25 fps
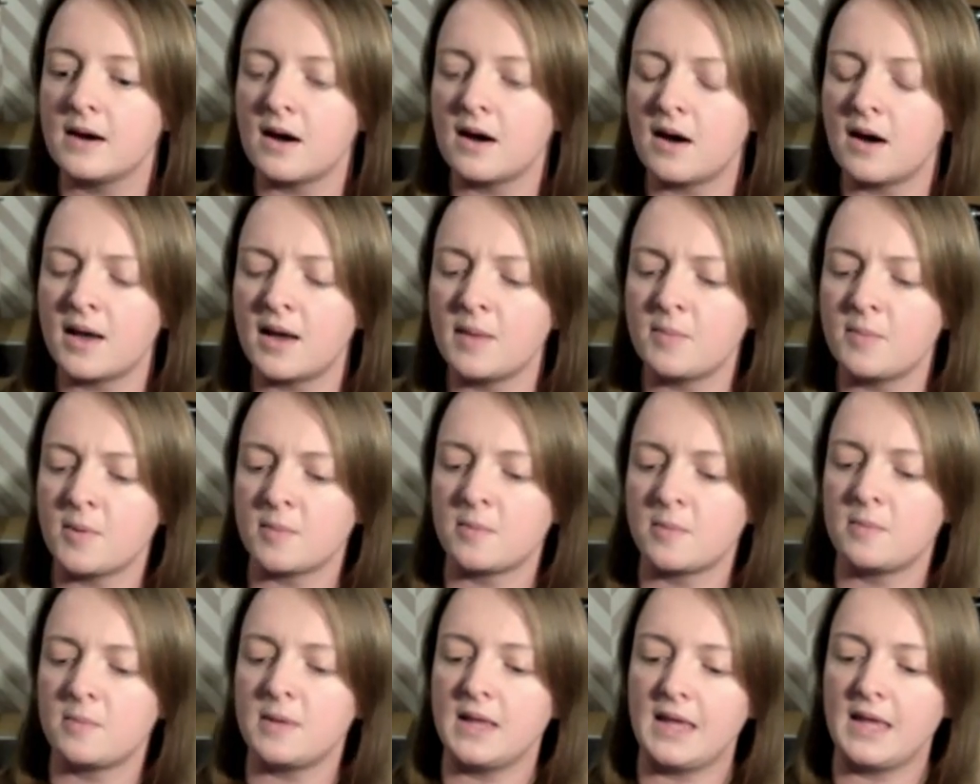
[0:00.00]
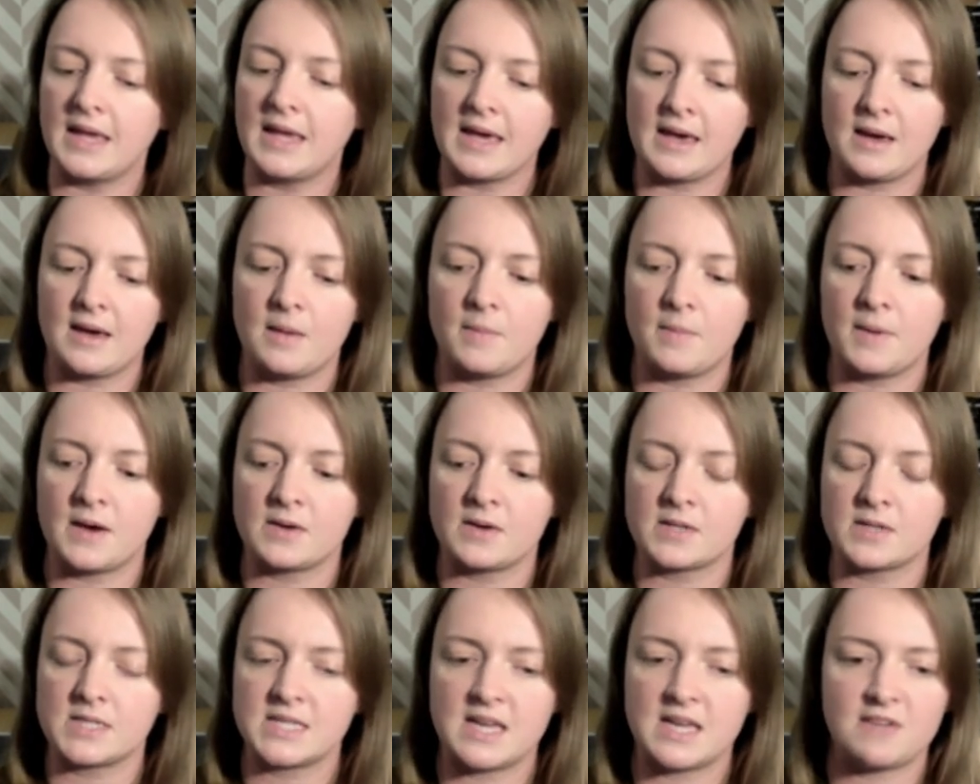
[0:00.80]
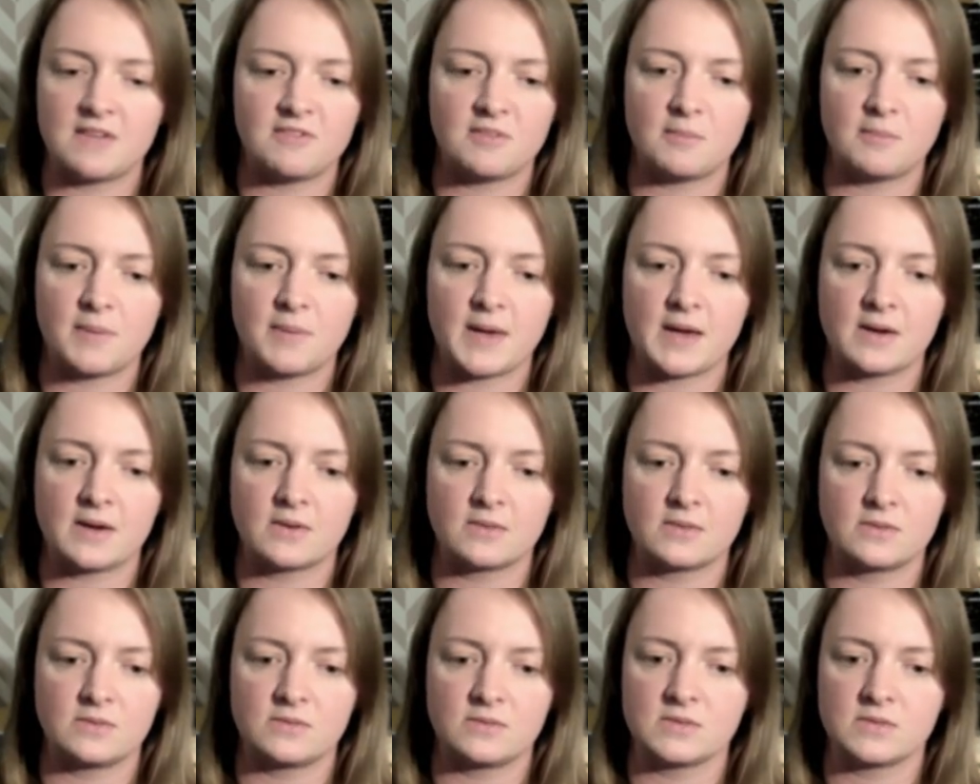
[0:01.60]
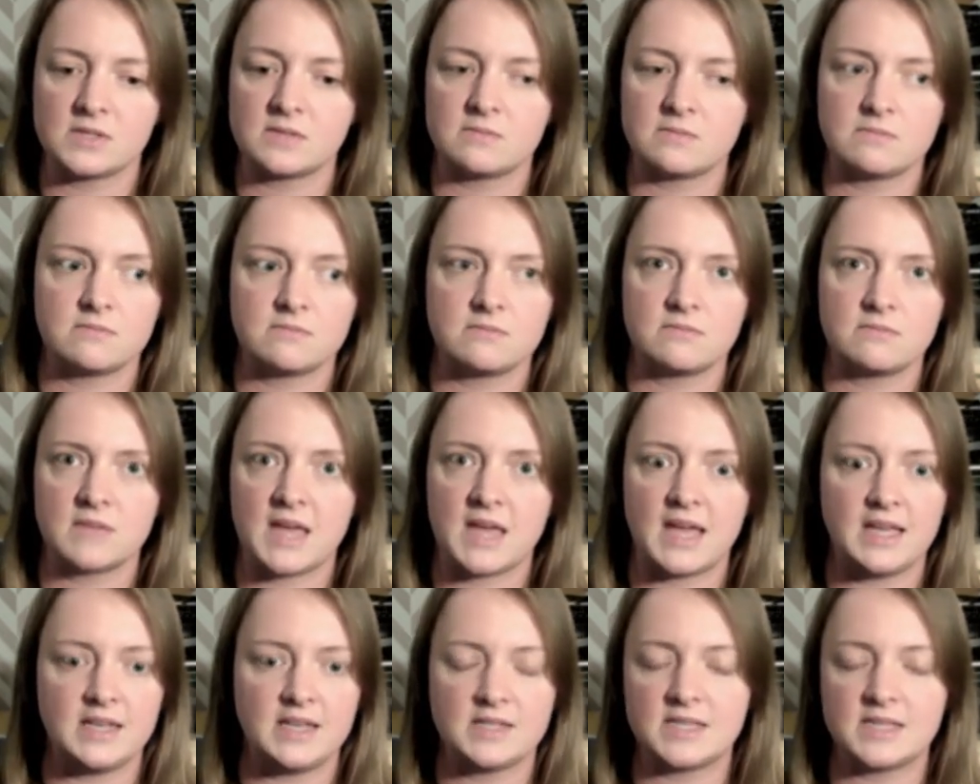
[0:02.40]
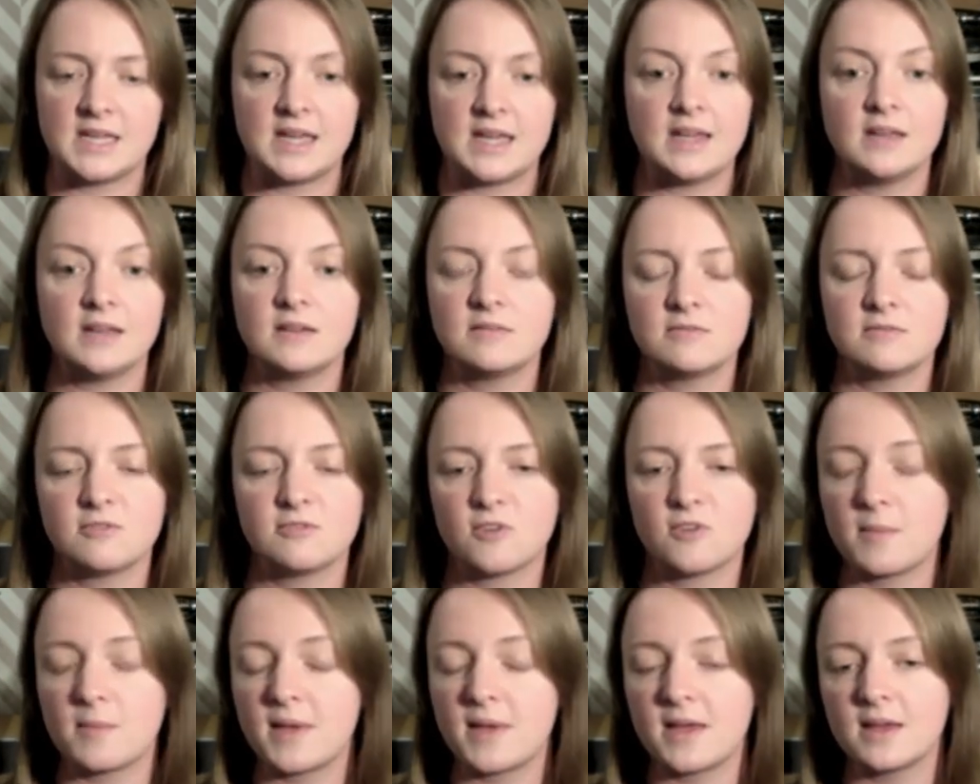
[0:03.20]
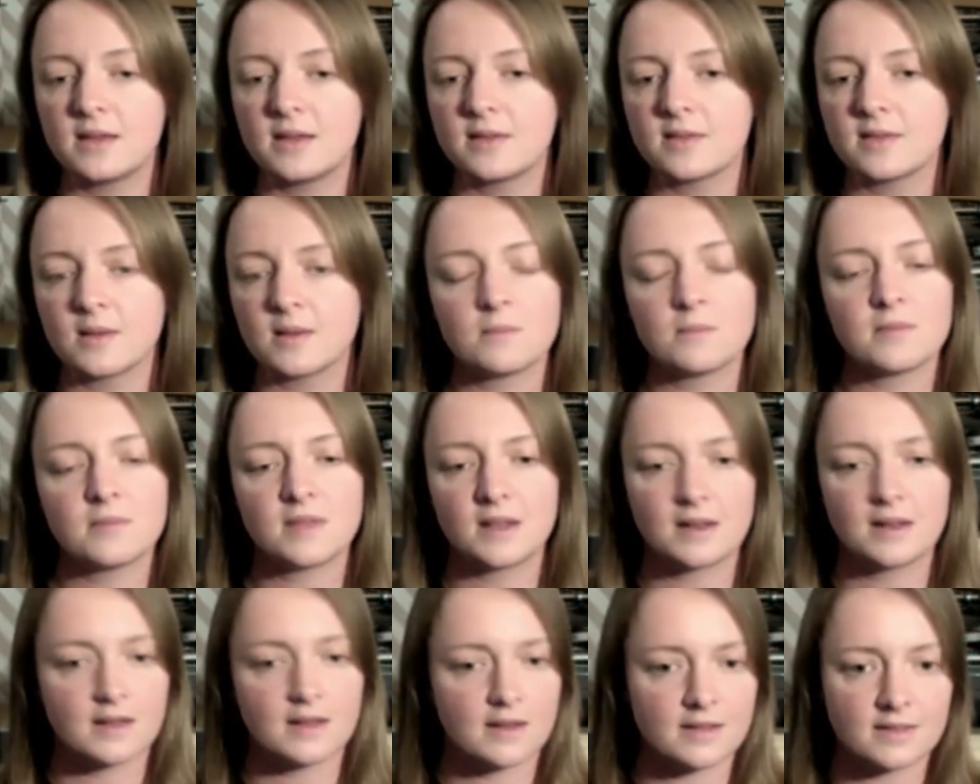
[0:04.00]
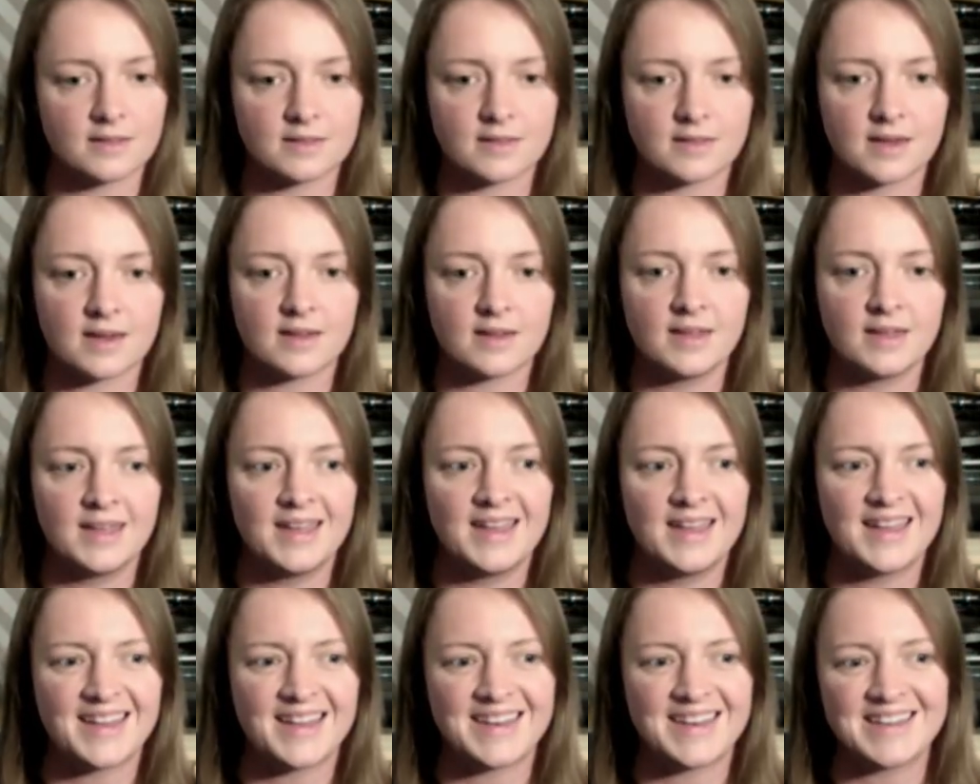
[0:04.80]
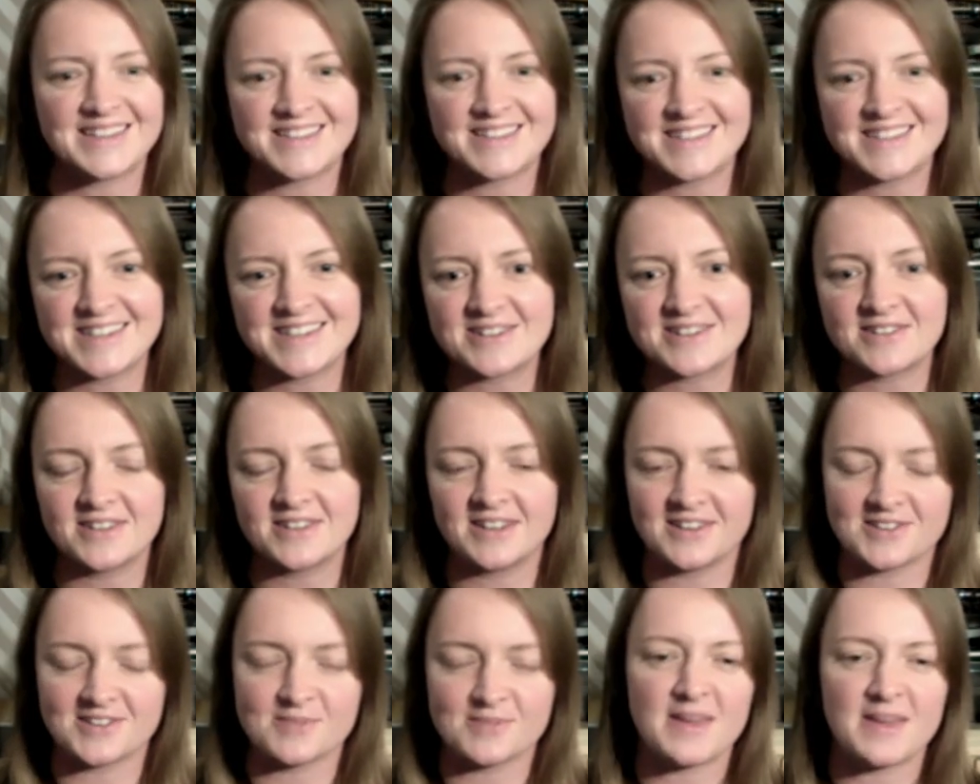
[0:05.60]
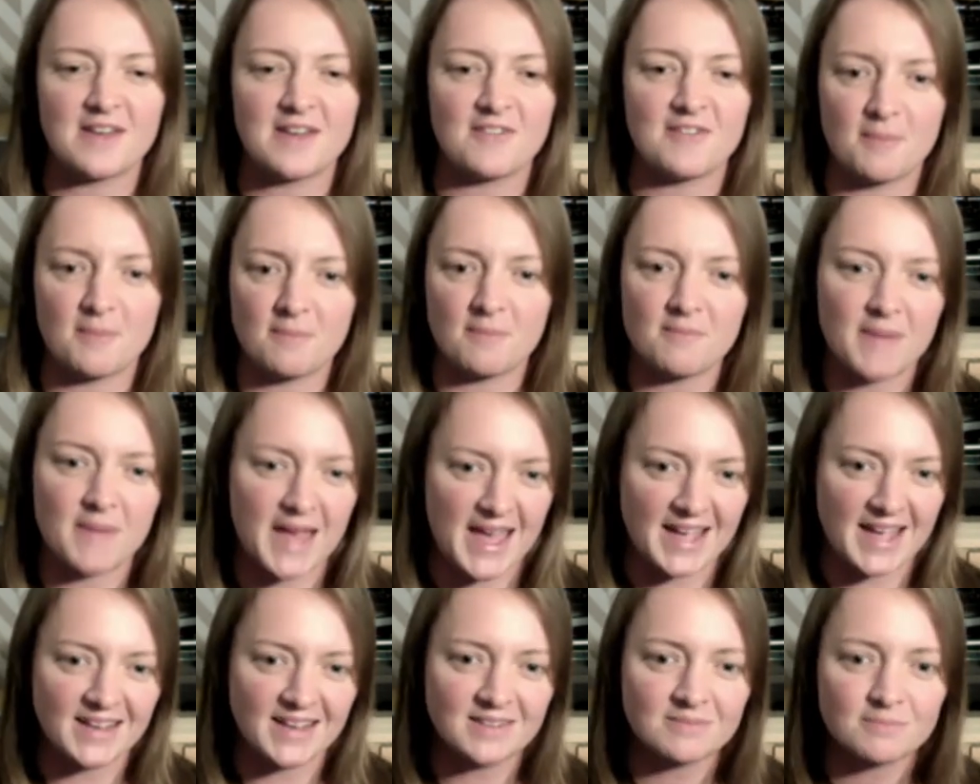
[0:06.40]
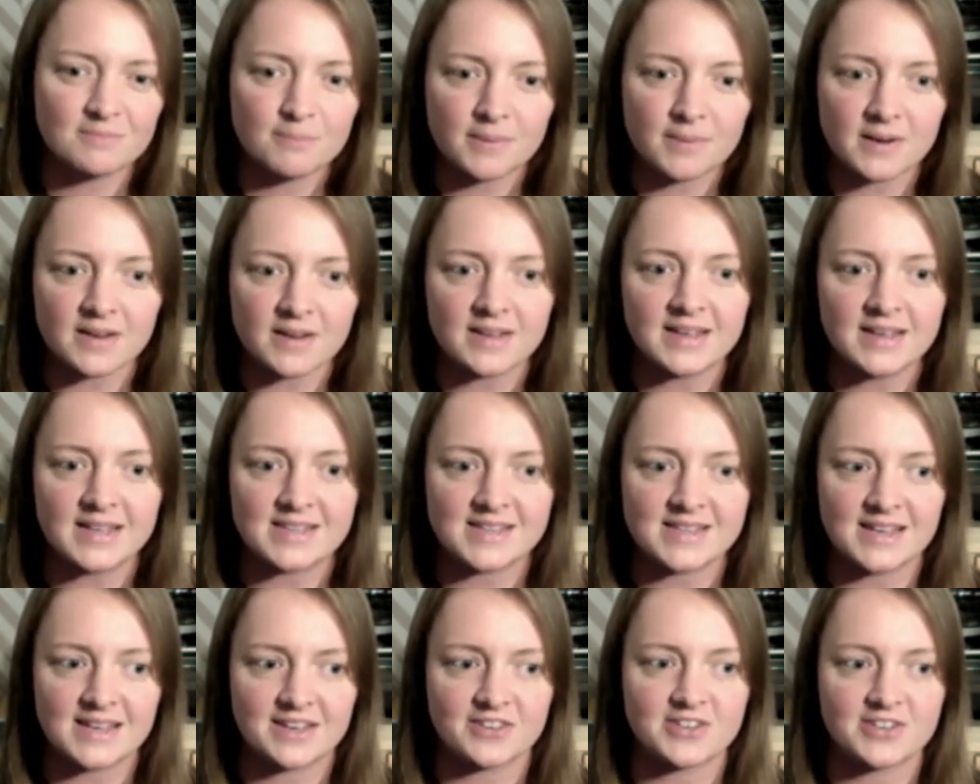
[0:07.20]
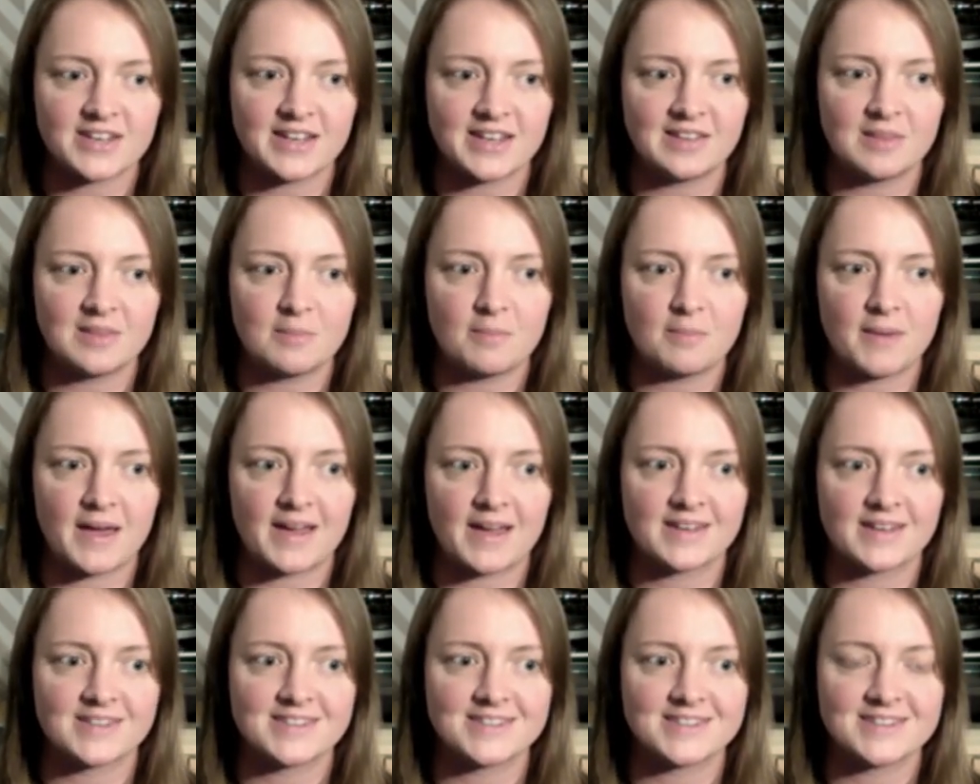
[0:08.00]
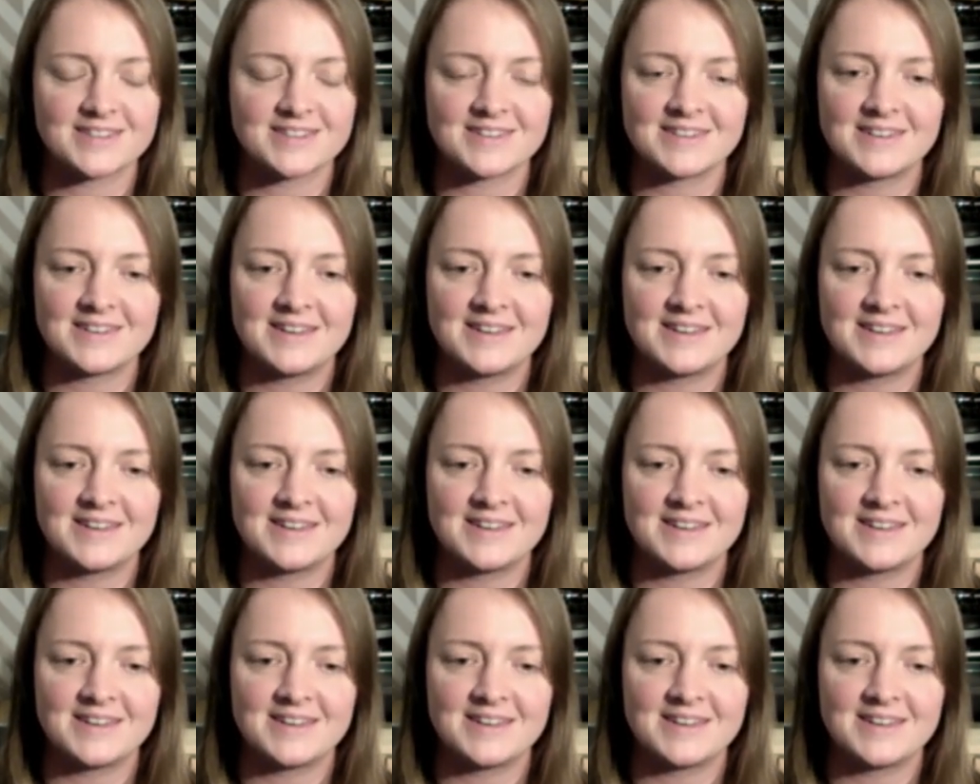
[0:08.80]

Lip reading: I probably get about £7.80 from it, something like that. And it's still, you know, it's a bit of a pain, but it's actually the best